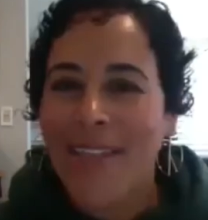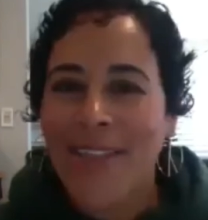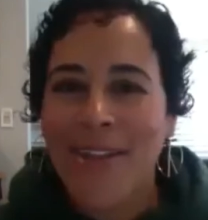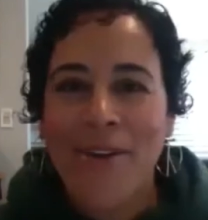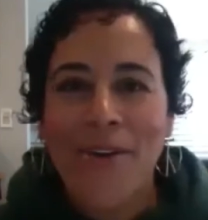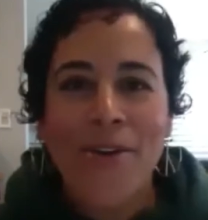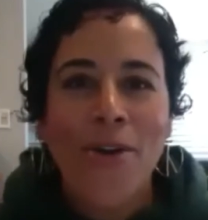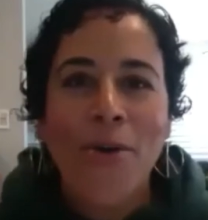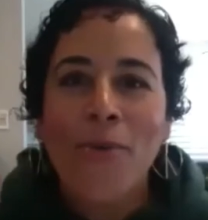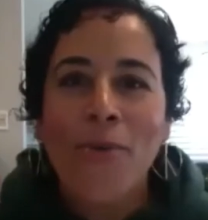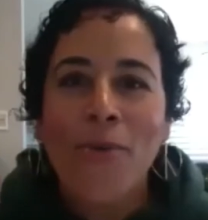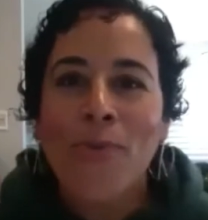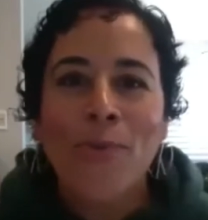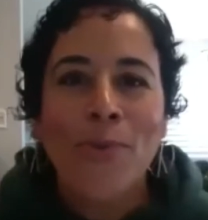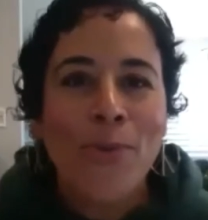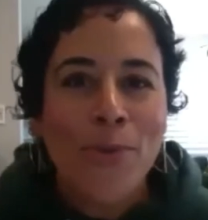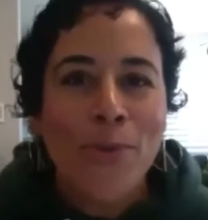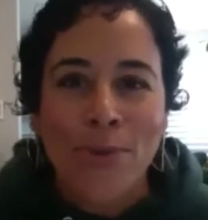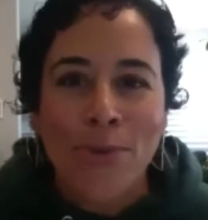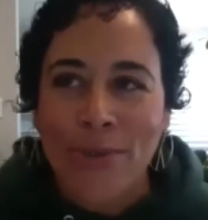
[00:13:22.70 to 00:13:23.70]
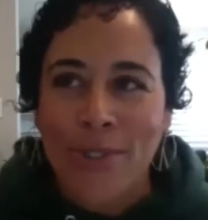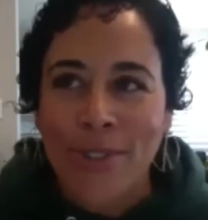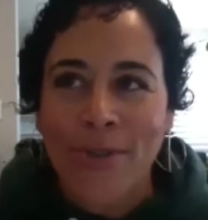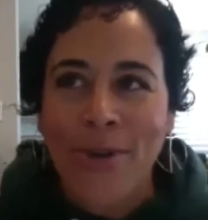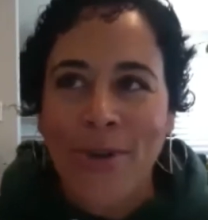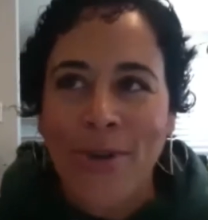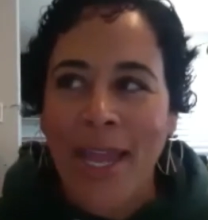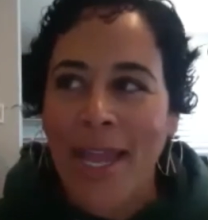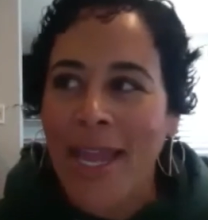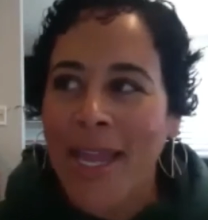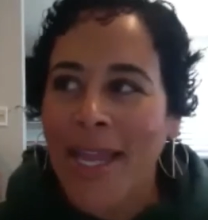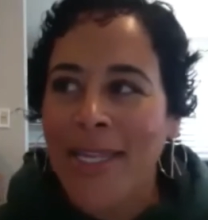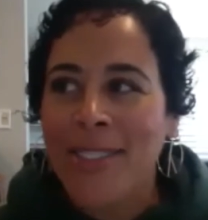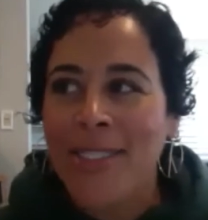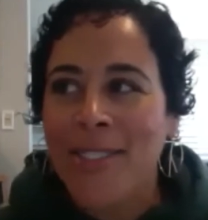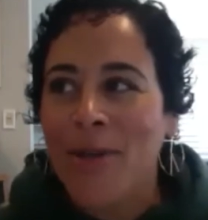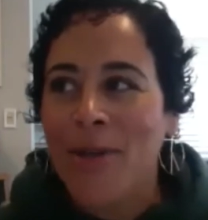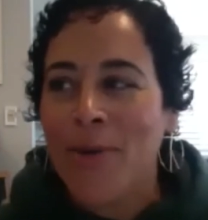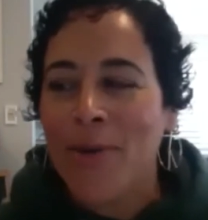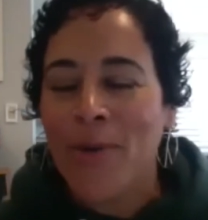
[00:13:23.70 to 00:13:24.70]
There are no rules, okay?
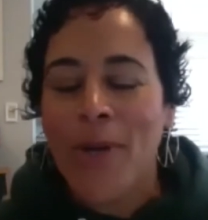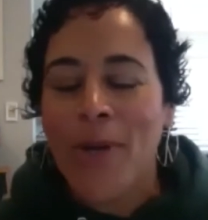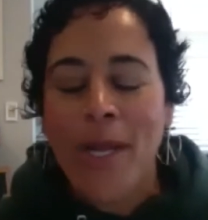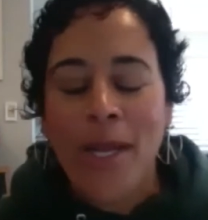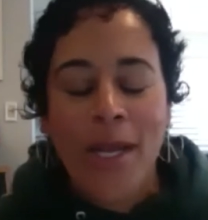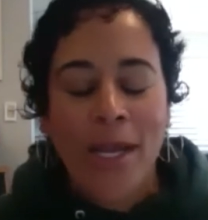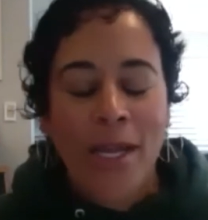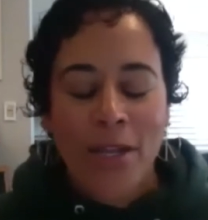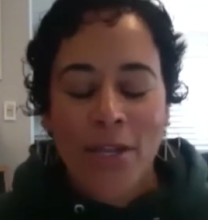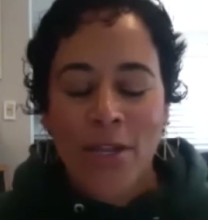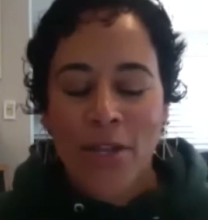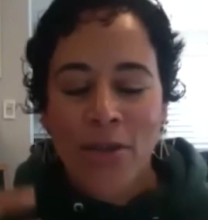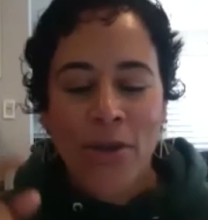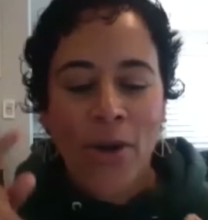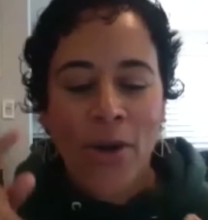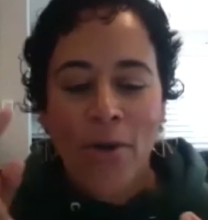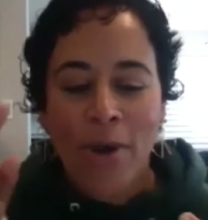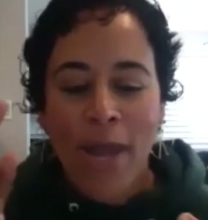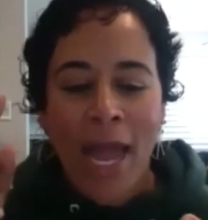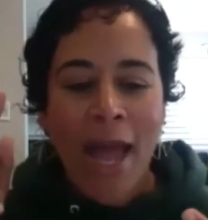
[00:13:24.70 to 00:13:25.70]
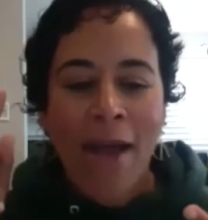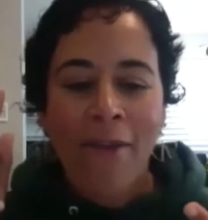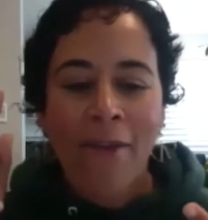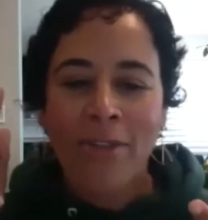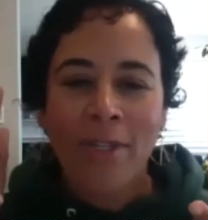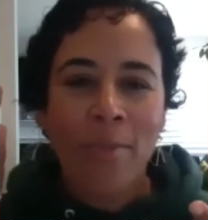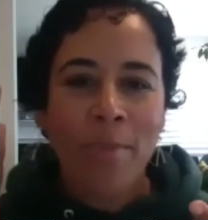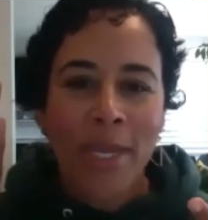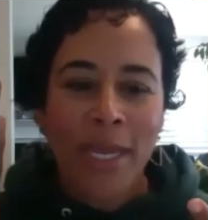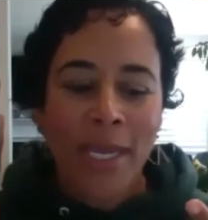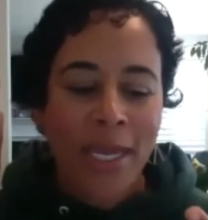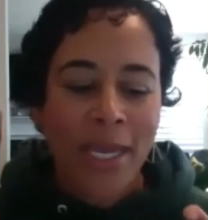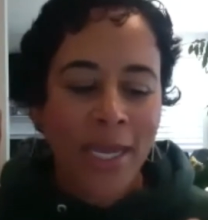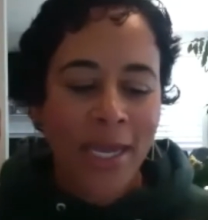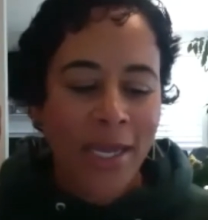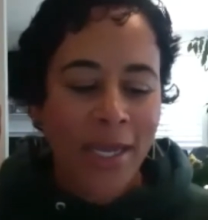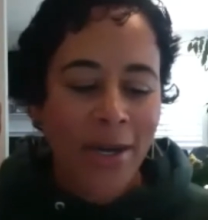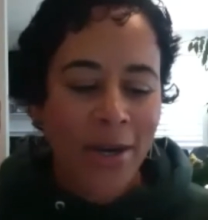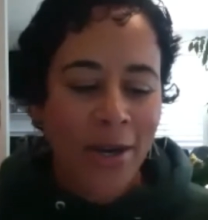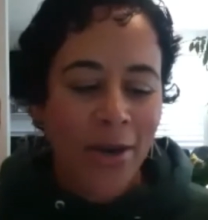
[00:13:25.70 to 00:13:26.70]
So you don't have to be,
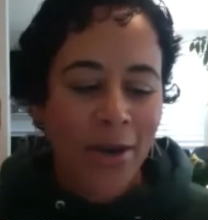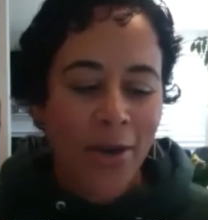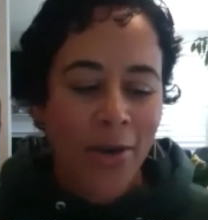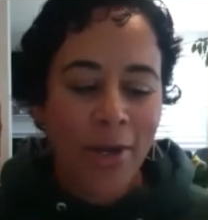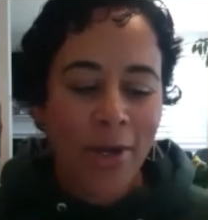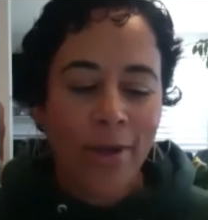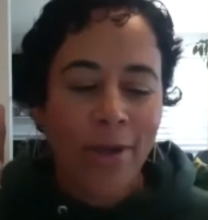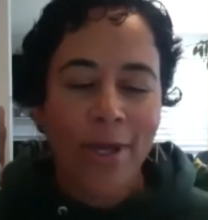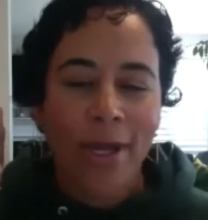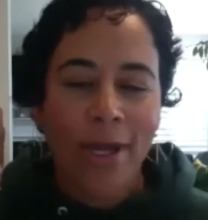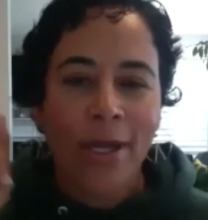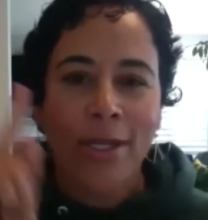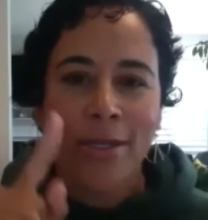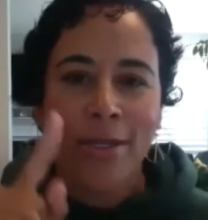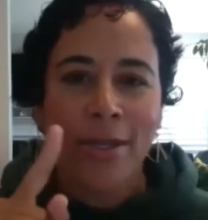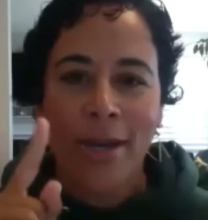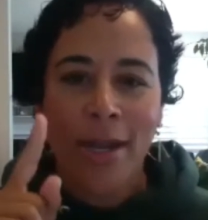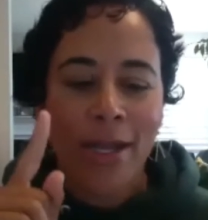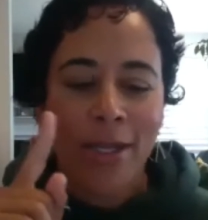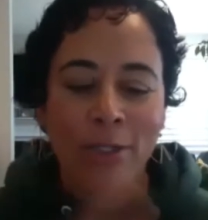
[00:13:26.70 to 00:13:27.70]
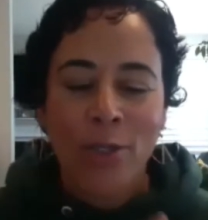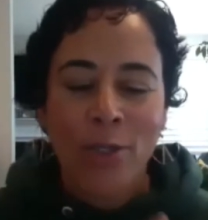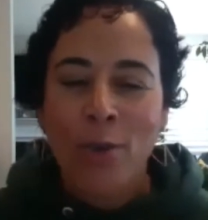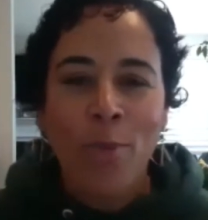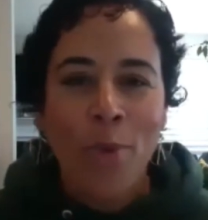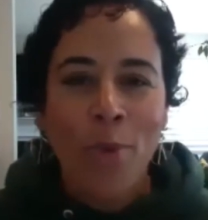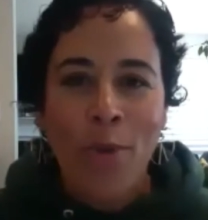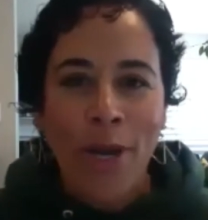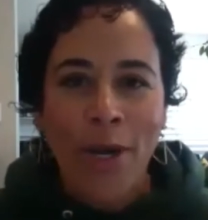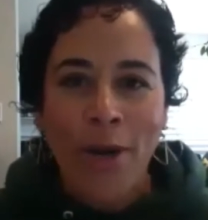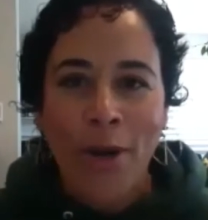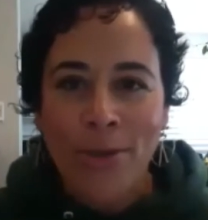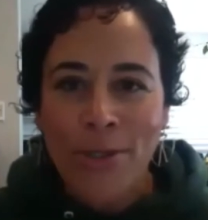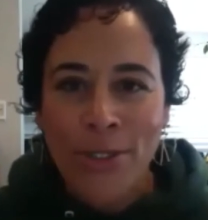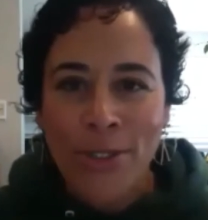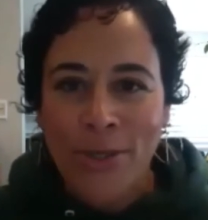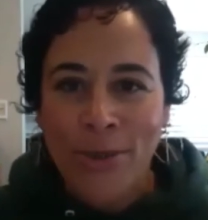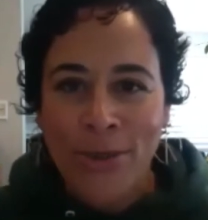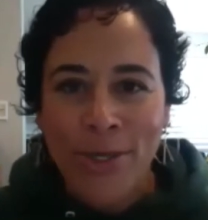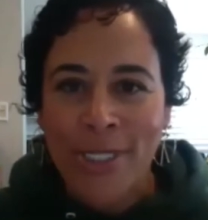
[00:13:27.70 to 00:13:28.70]
you know, a 2.0
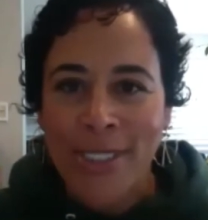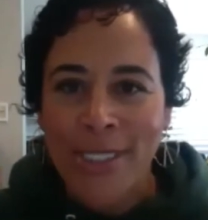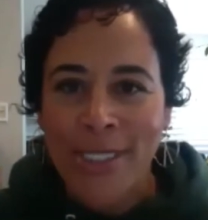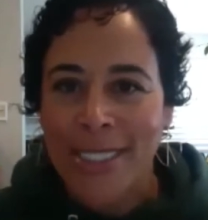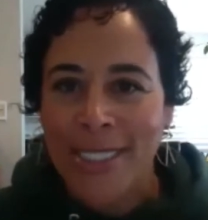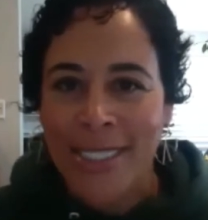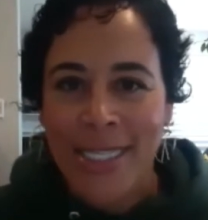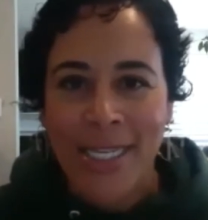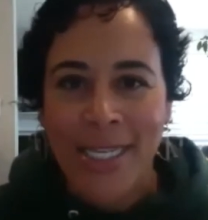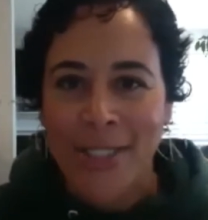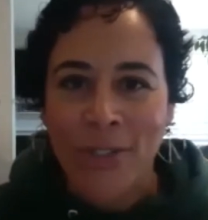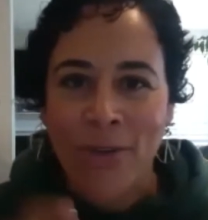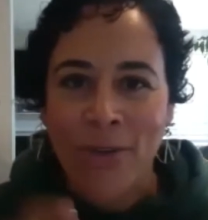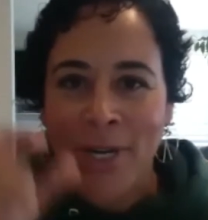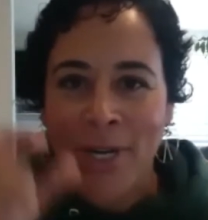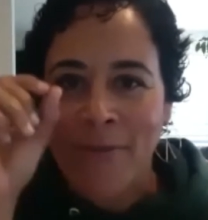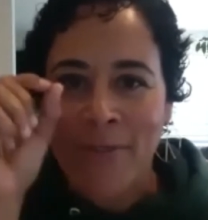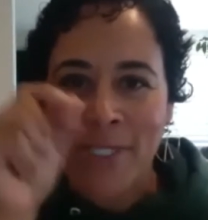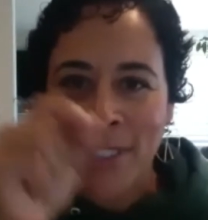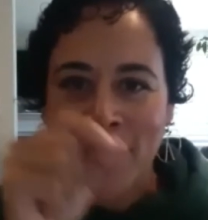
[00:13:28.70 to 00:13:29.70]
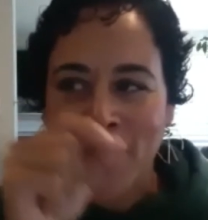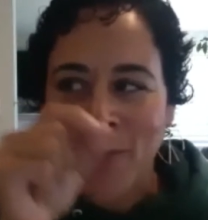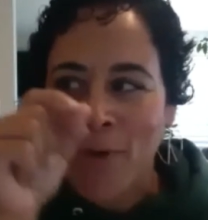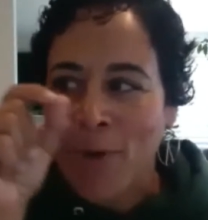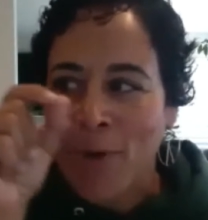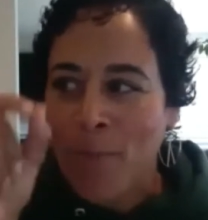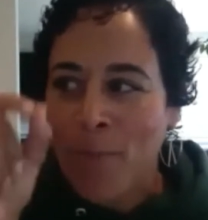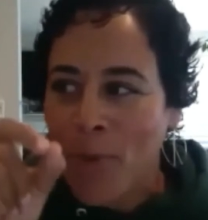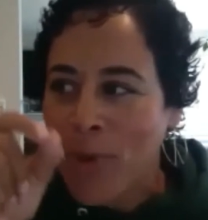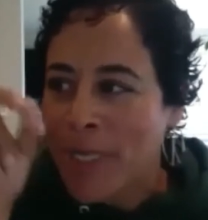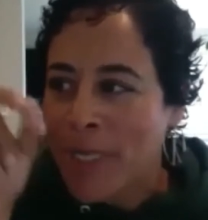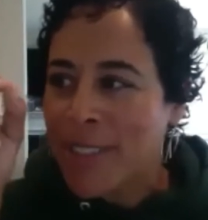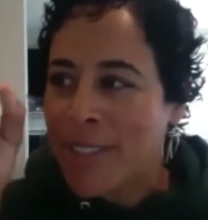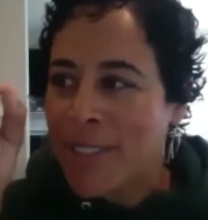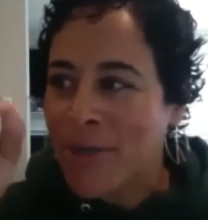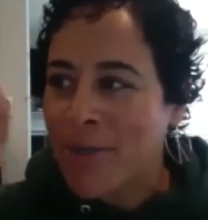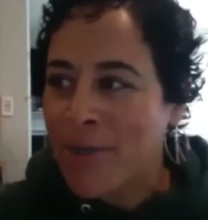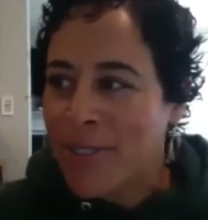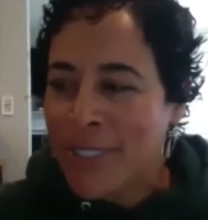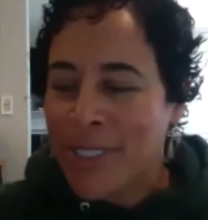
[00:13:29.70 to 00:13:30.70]
student to see us. You could have a 0.000
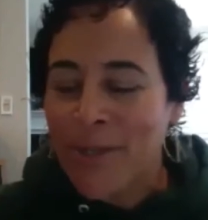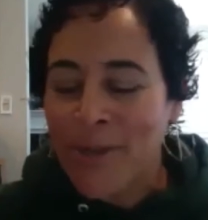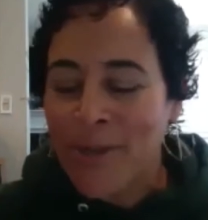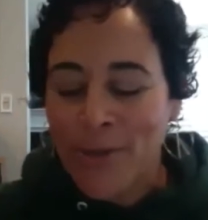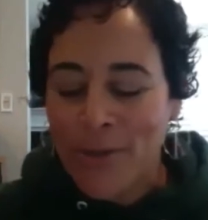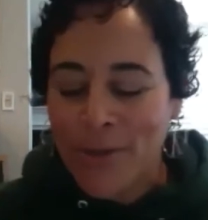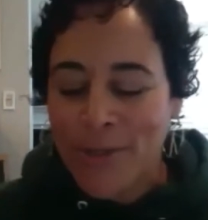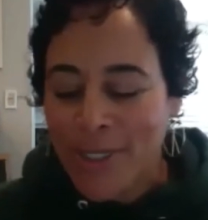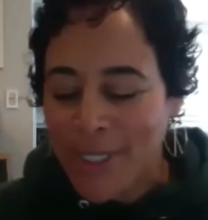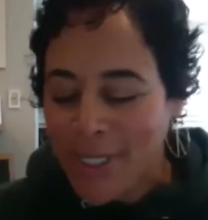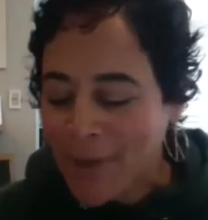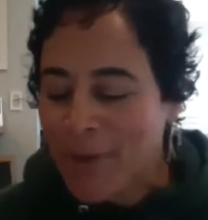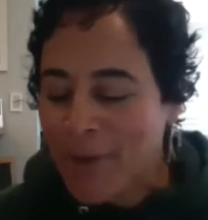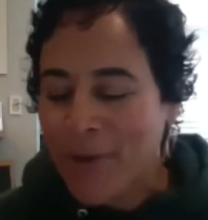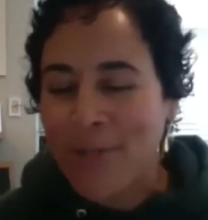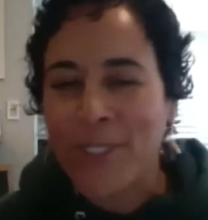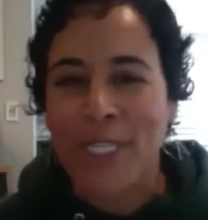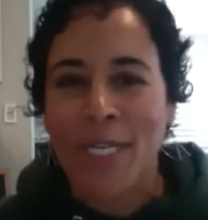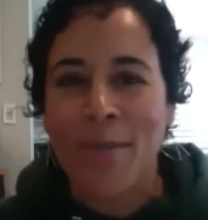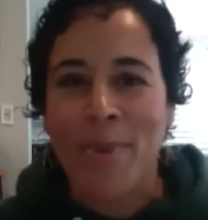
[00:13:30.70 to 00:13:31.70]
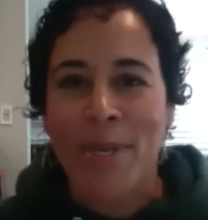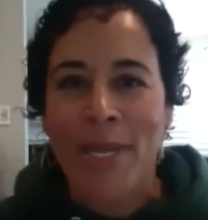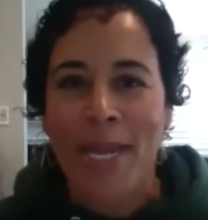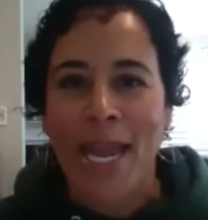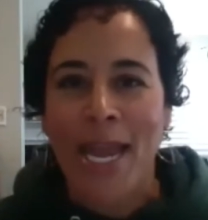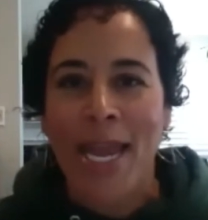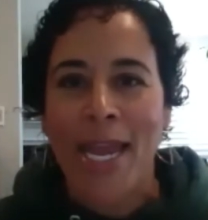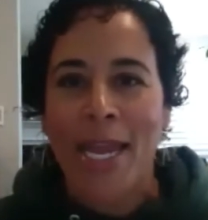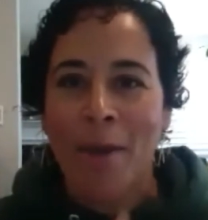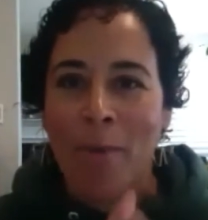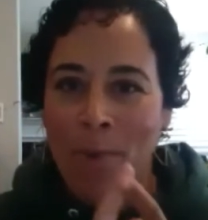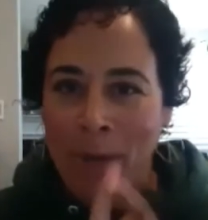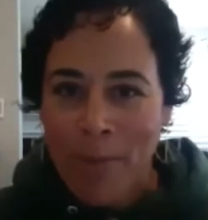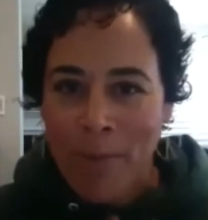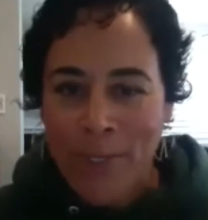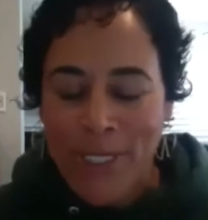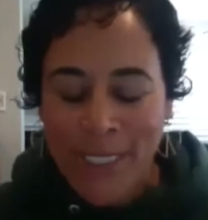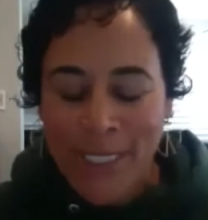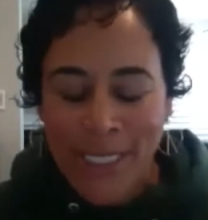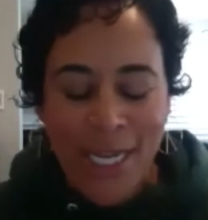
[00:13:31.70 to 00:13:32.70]
GPA and we
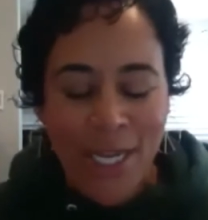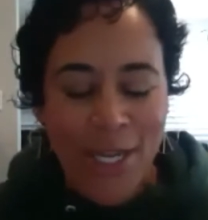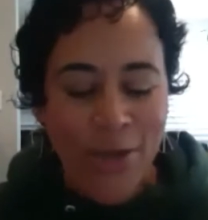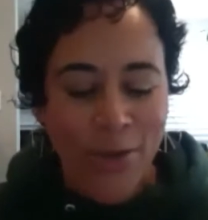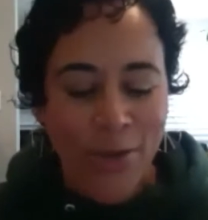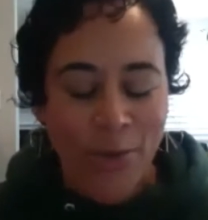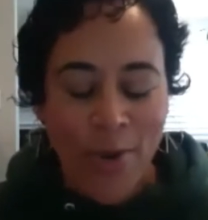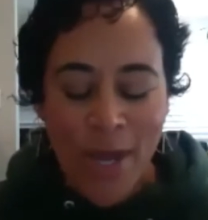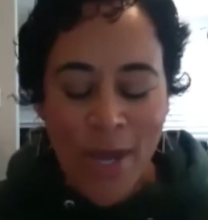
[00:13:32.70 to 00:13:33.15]
will see you.